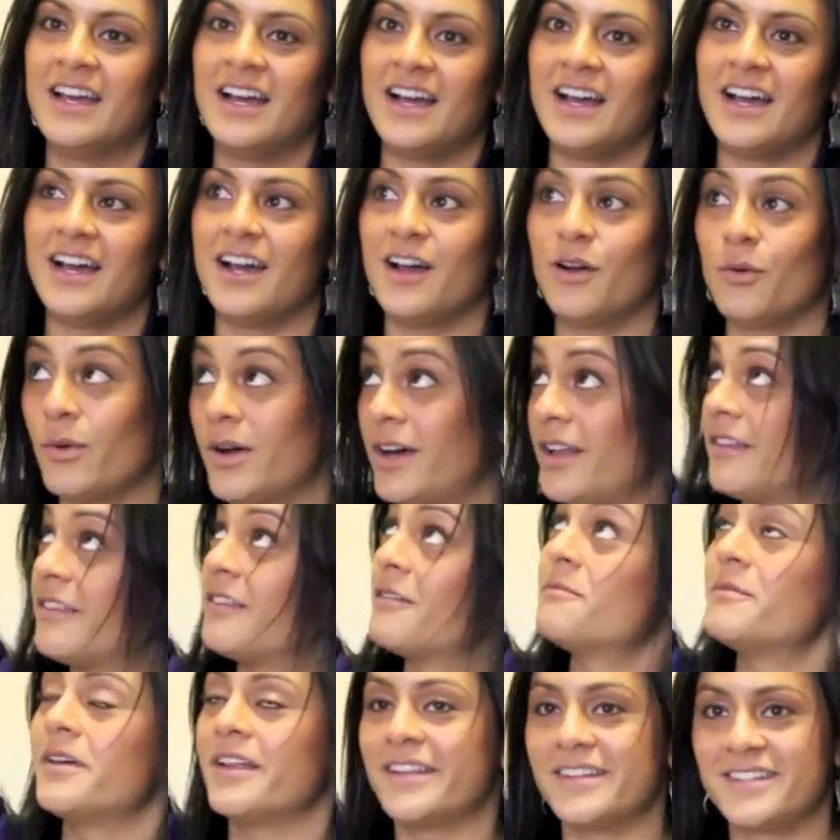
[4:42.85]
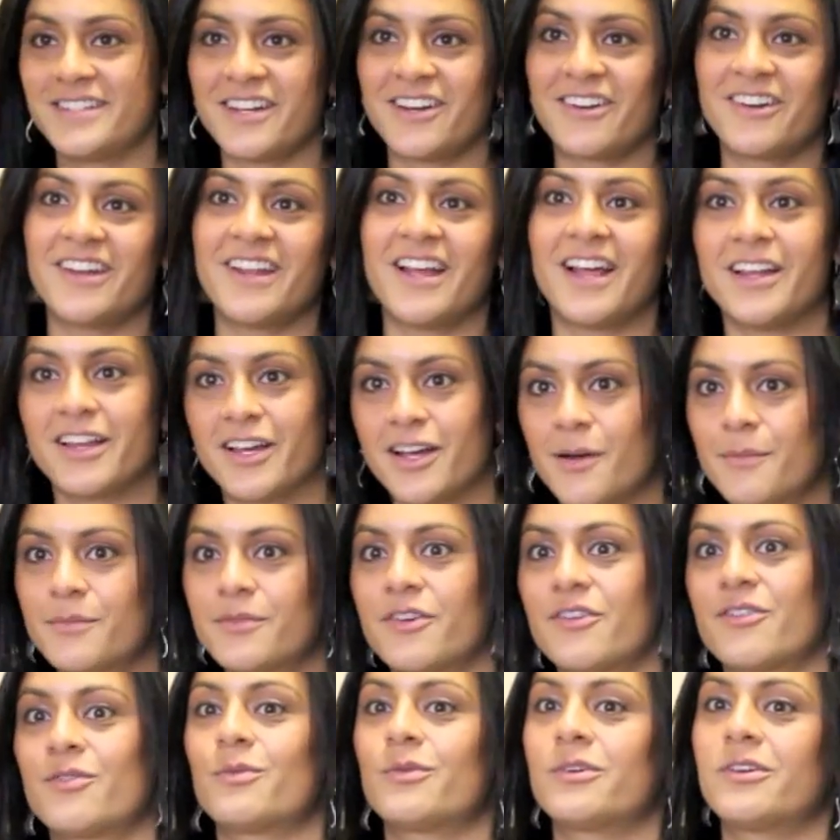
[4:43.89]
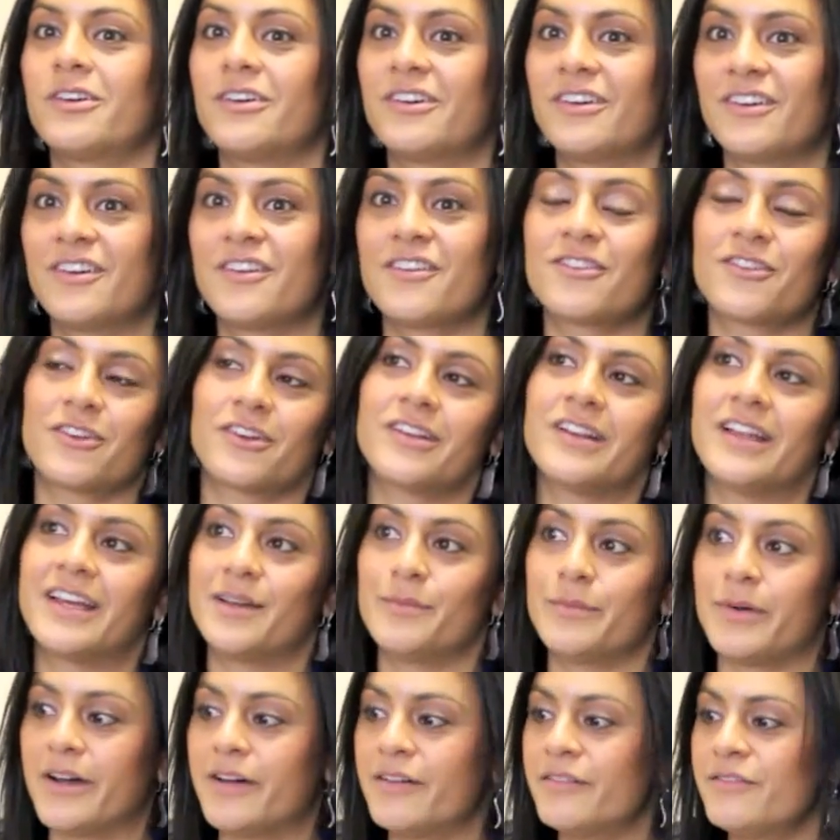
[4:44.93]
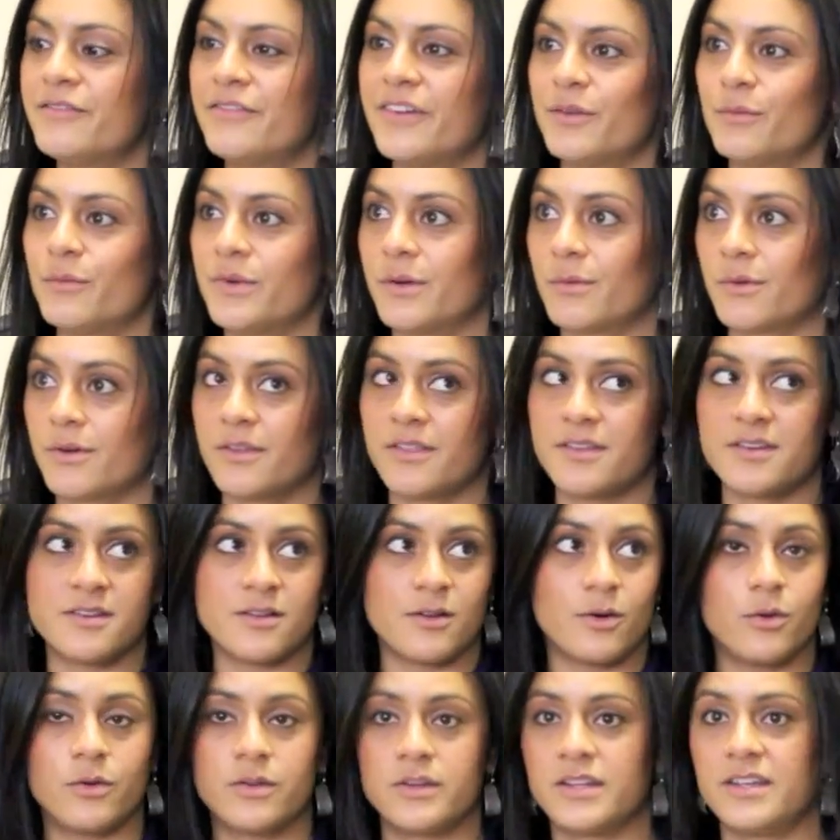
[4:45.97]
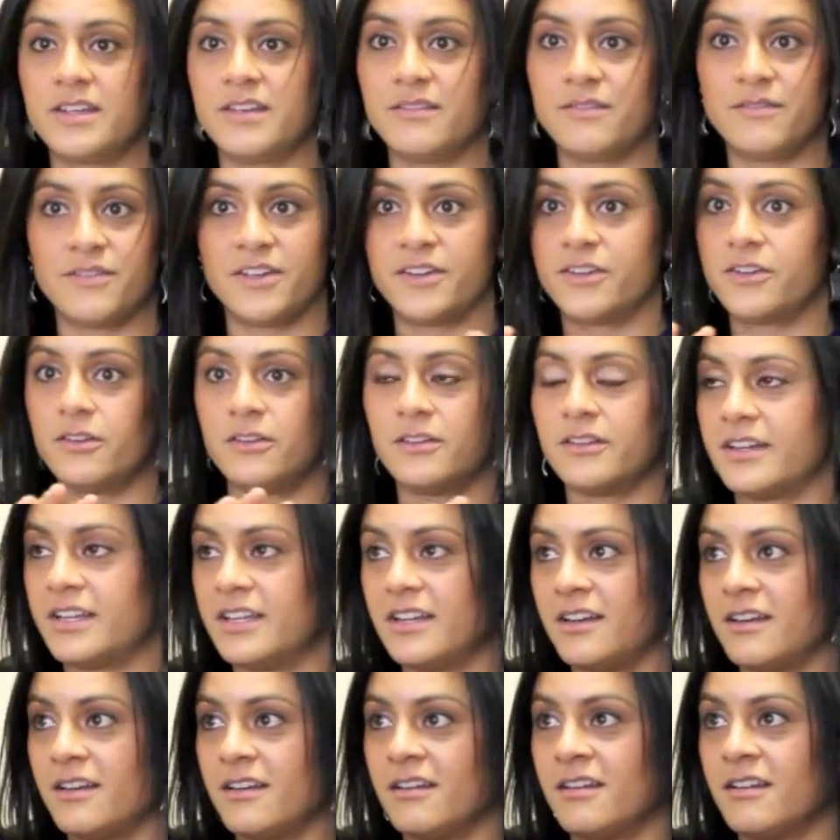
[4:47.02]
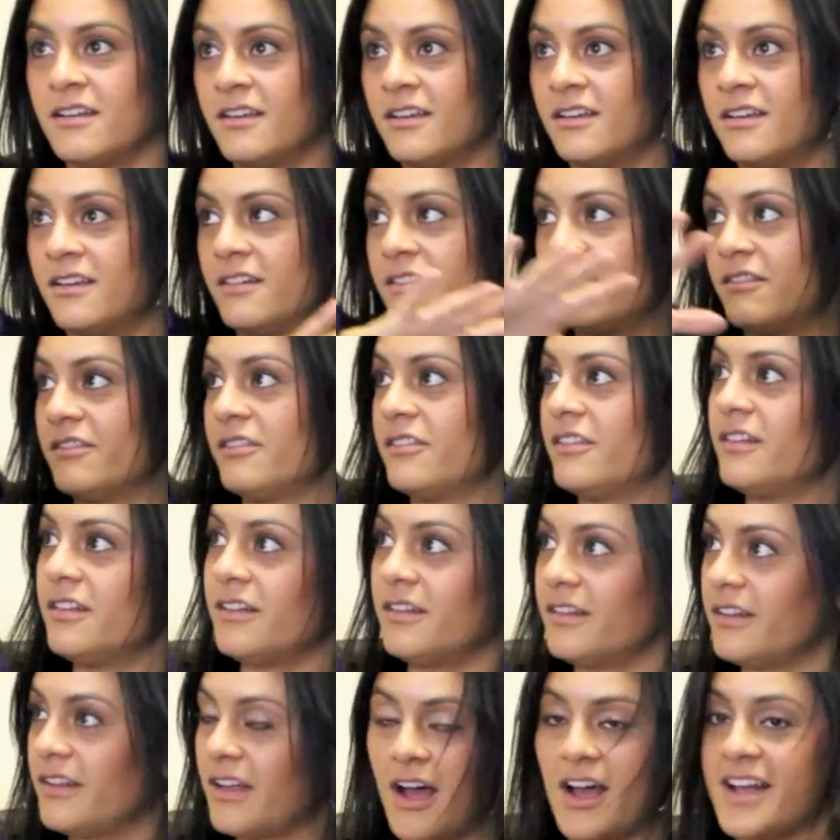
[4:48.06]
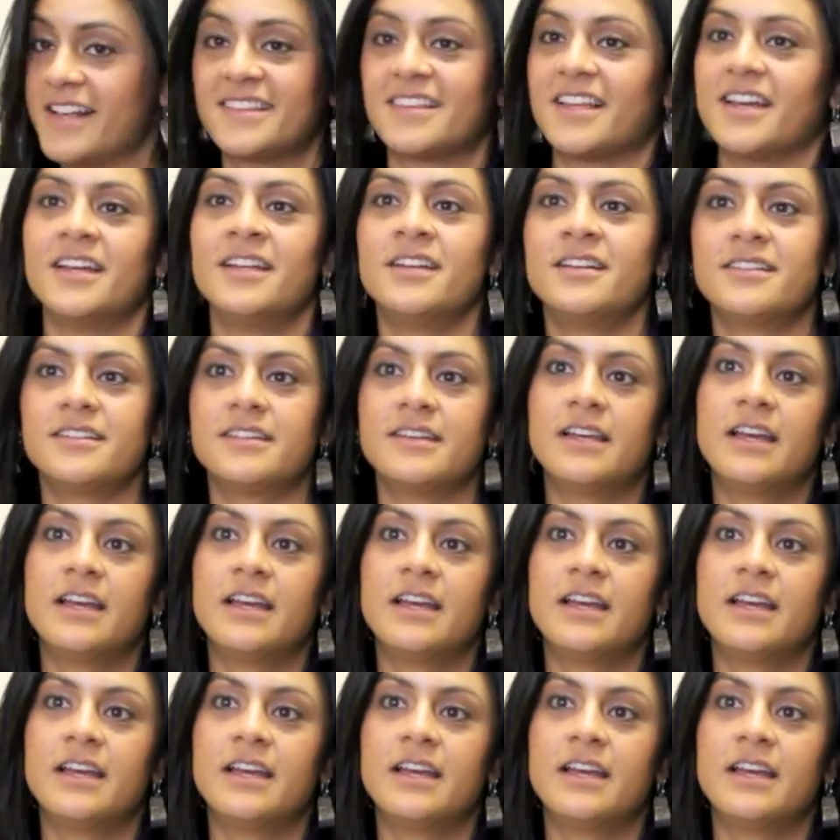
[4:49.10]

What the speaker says: while the military helicopters were circling above, and we were the only vehicle in eyesight.